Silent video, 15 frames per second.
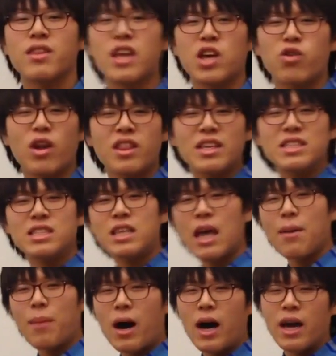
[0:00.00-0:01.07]
They created the
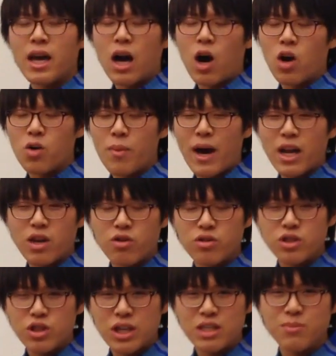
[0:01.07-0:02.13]

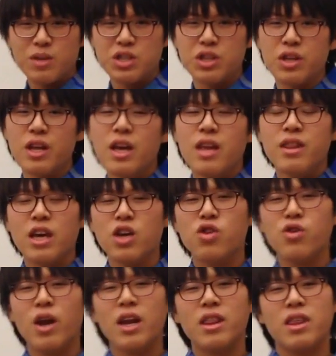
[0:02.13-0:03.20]
semi-automatic transmission. They
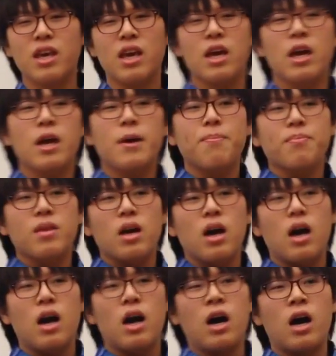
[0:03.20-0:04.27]
created the
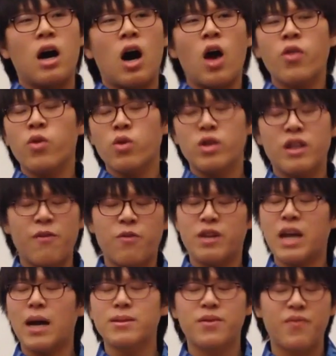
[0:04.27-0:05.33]
uh, other
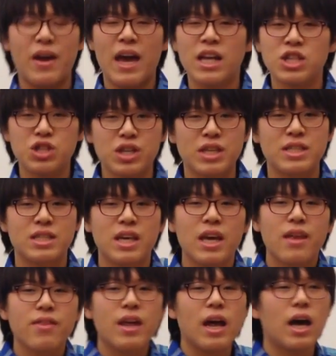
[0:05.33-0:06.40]
different types of engines
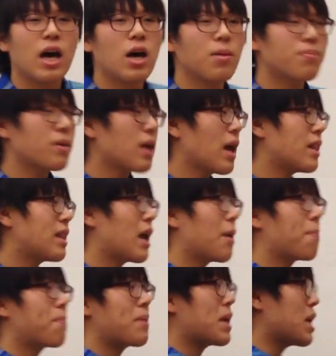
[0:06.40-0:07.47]
that helped and that
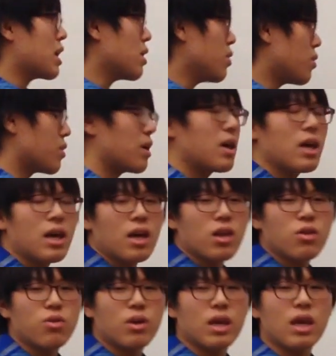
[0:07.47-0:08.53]
appealed
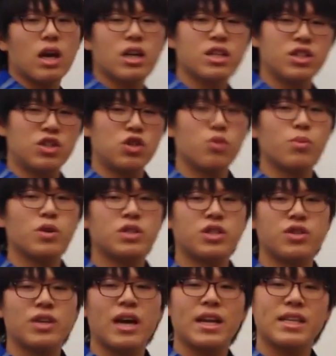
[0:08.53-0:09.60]
to the consumers
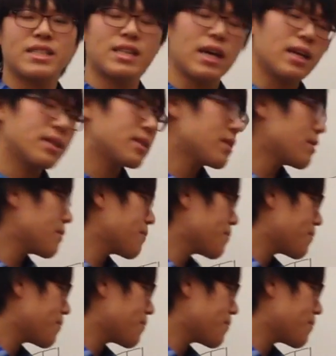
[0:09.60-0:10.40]
in the United States.